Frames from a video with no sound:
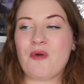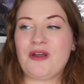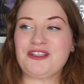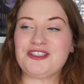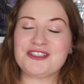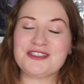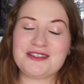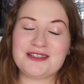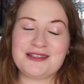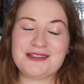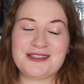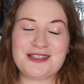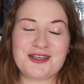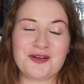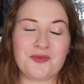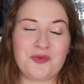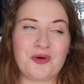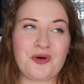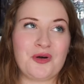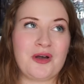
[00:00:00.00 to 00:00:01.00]
which is the
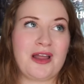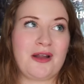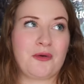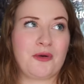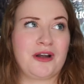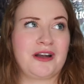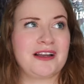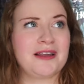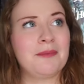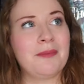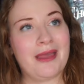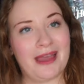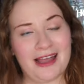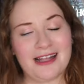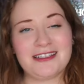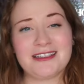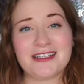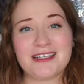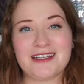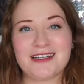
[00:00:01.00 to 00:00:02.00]
sequel or
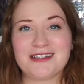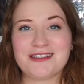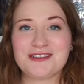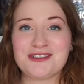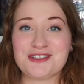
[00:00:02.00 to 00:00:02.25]
companion